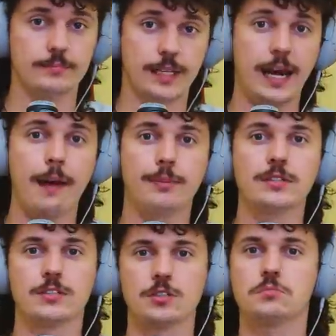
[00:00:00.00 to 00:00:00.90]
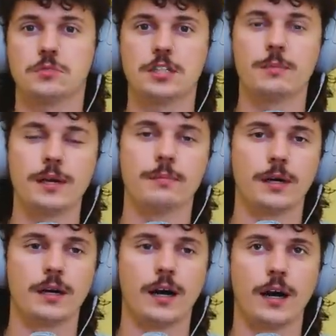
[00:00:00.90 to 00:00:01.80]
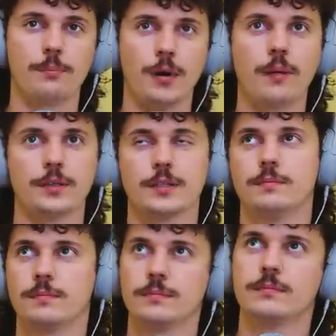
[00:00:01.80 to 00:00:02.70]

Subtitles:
it happens to me probably